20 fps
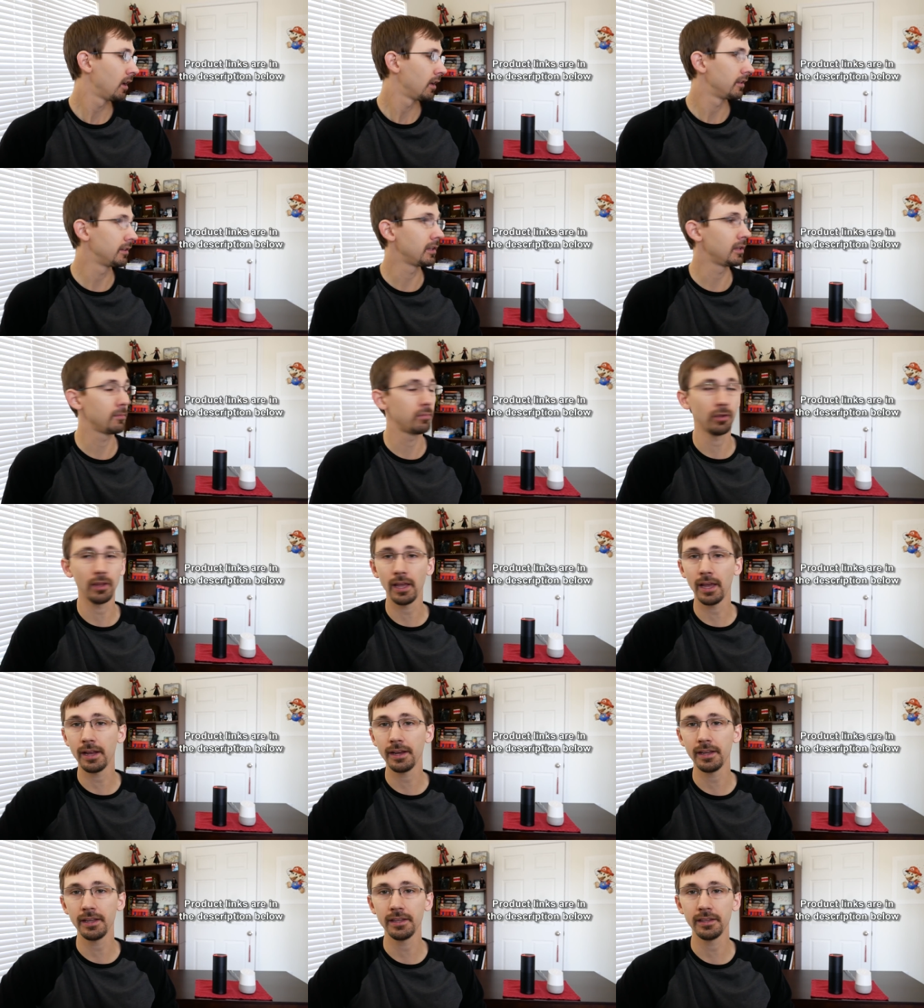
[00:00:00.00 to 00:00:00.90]
The
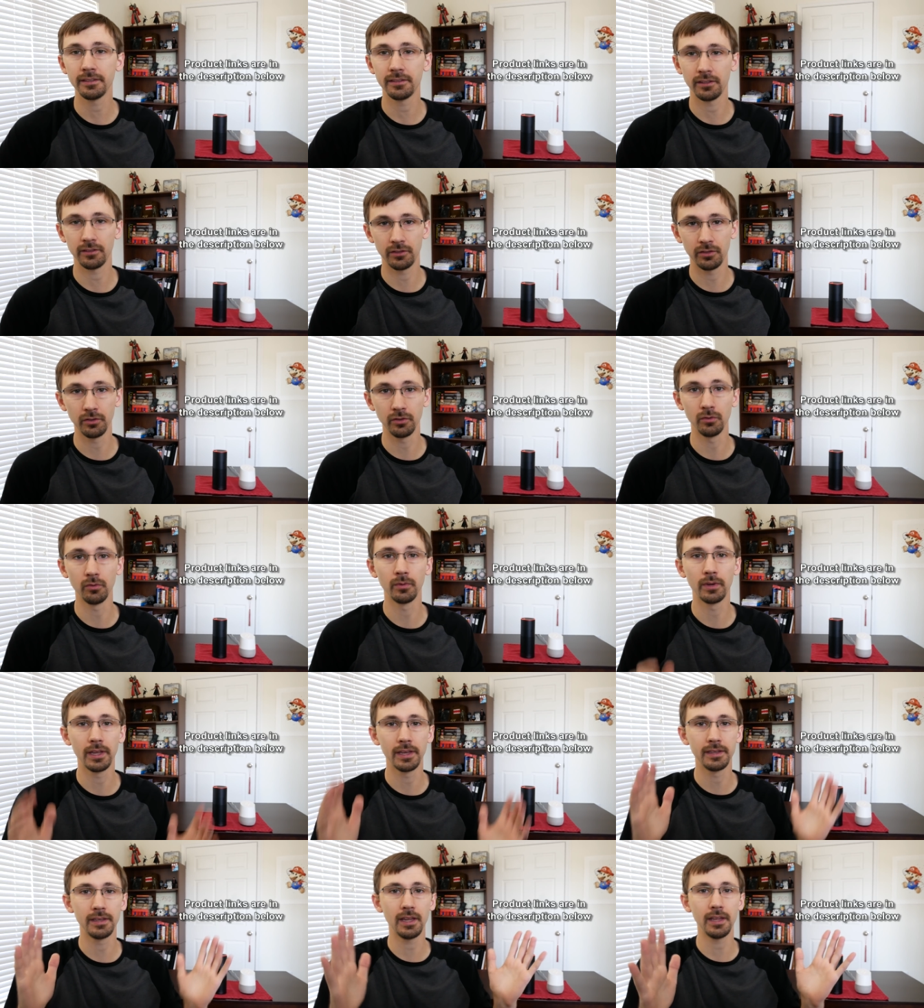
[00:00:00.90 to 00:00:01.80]
plan is to
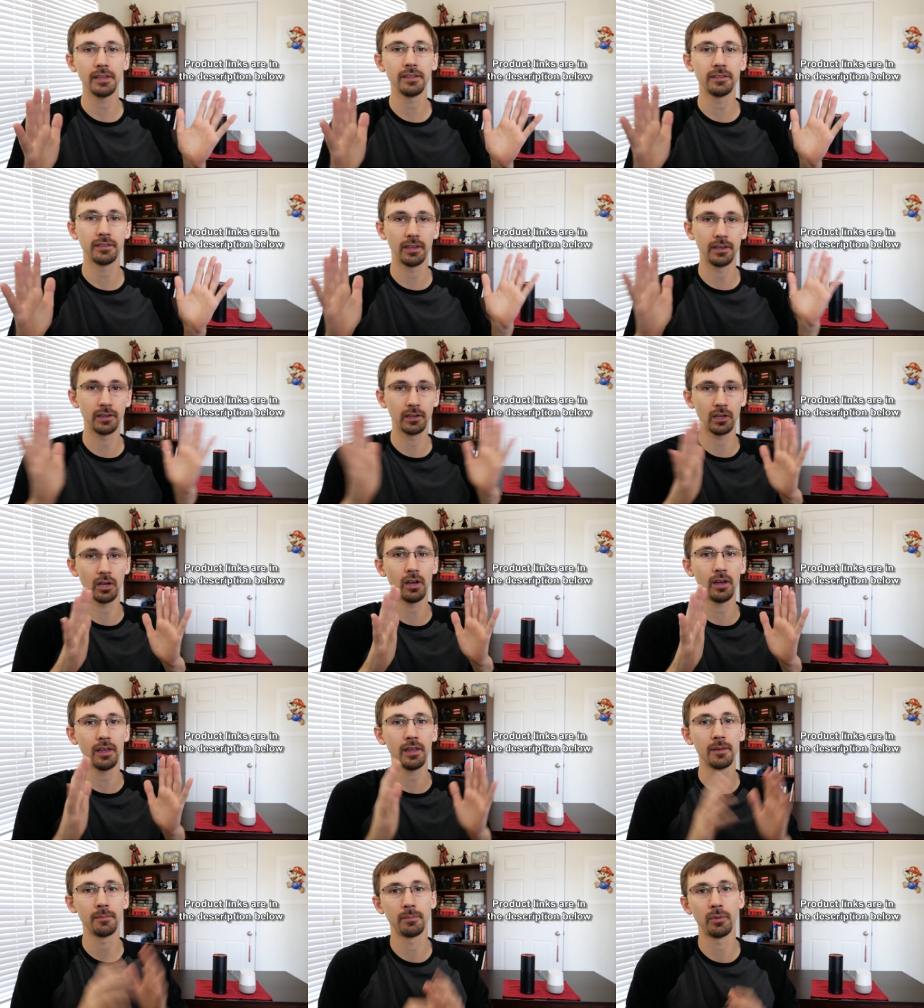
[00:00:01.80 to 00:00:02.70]
condense and
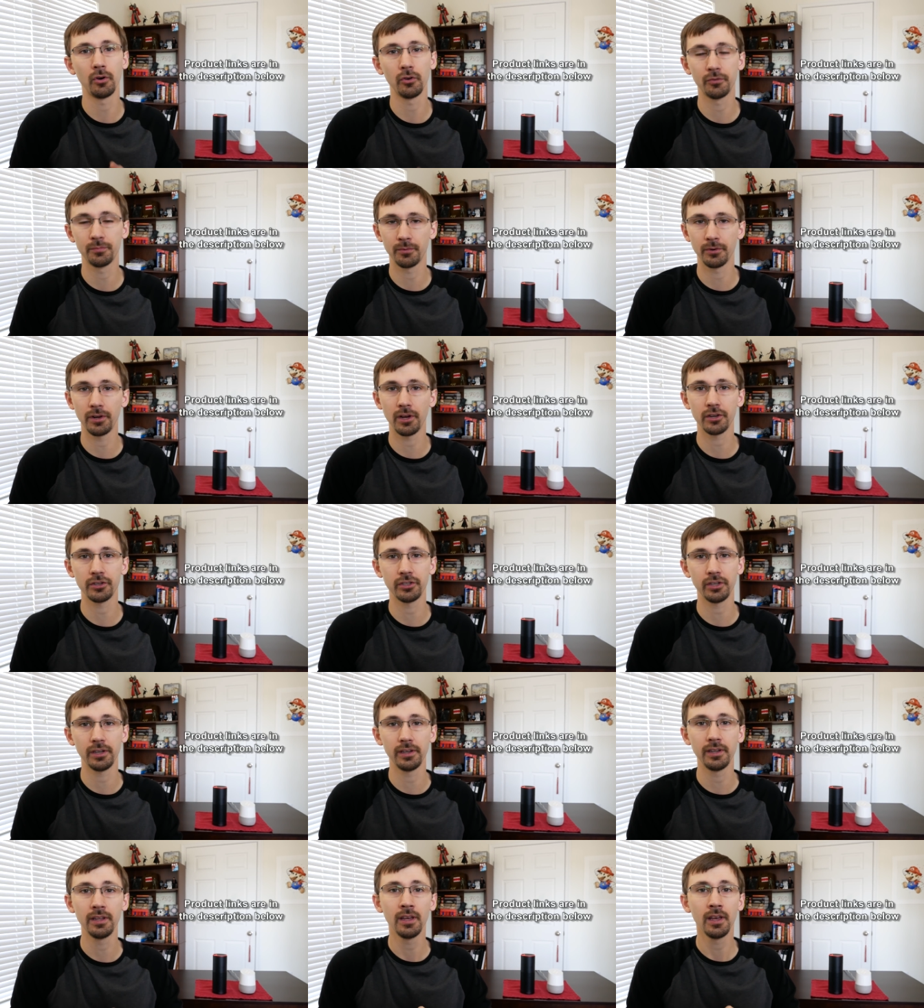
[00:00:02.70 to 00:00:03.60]
cut in
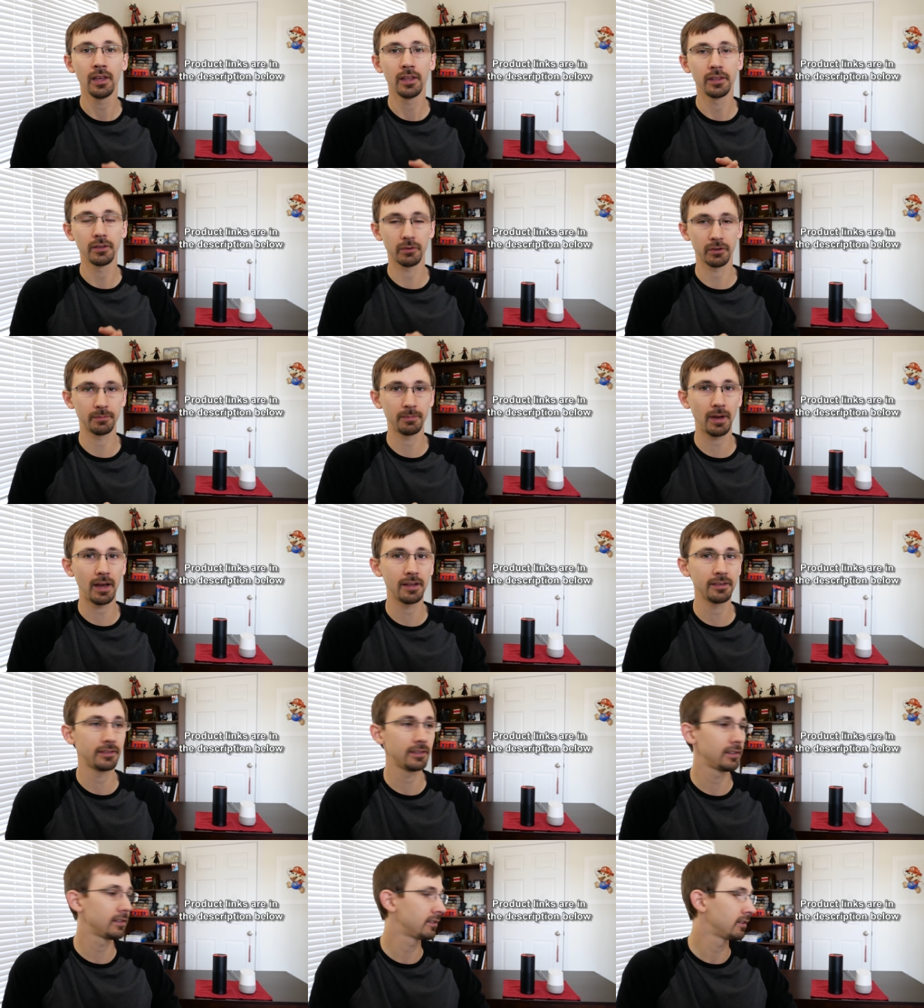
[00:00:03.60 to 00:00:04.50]
post-production the
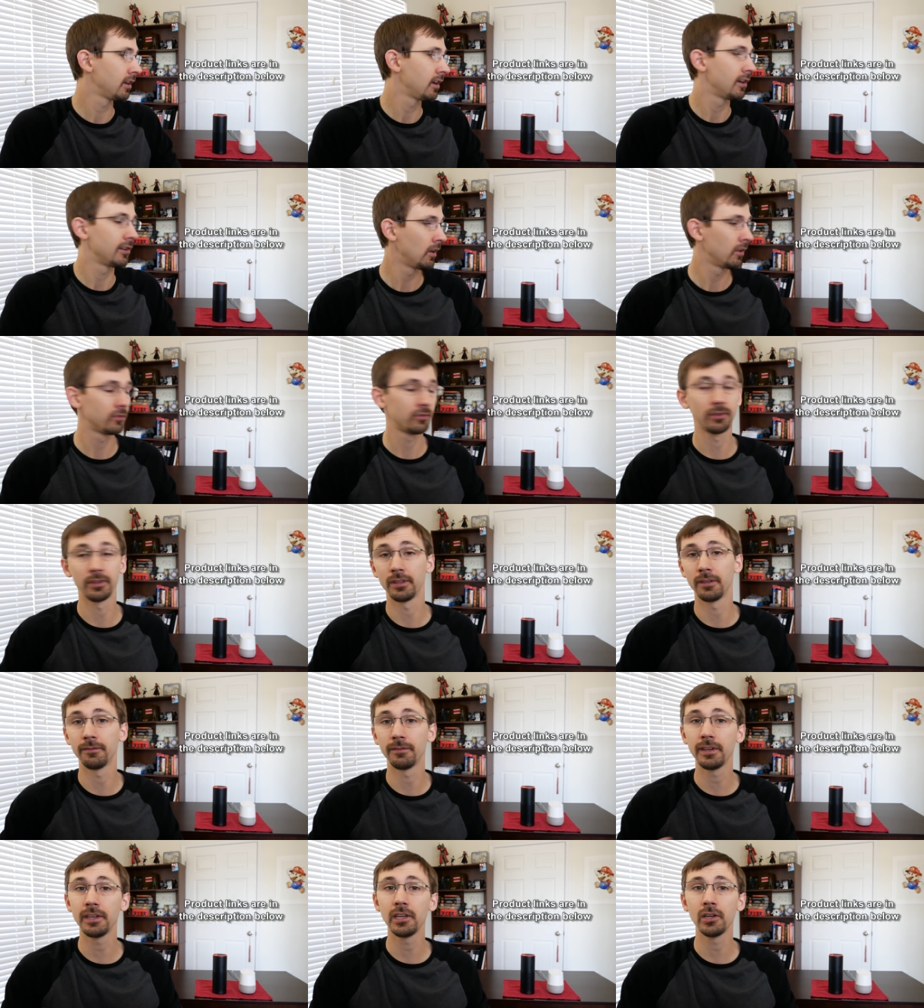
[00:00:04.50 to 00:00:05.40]
responses, so that
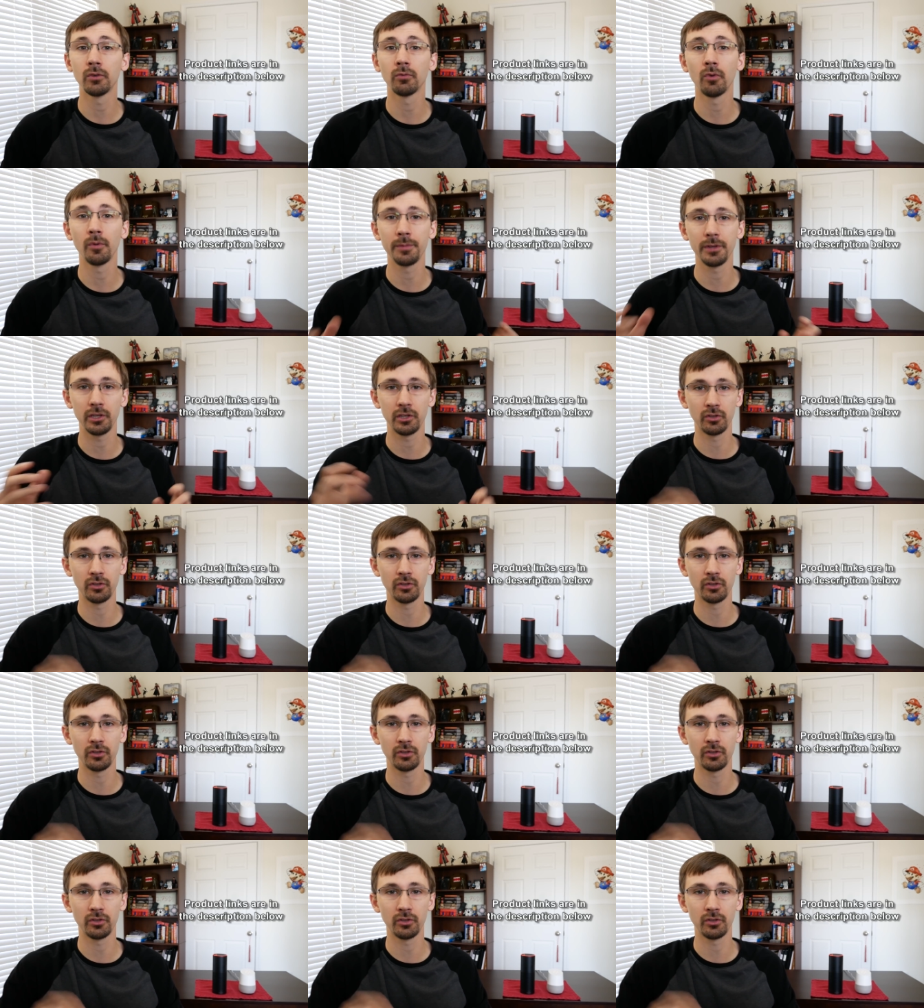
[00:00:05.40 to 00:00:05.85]
the video will be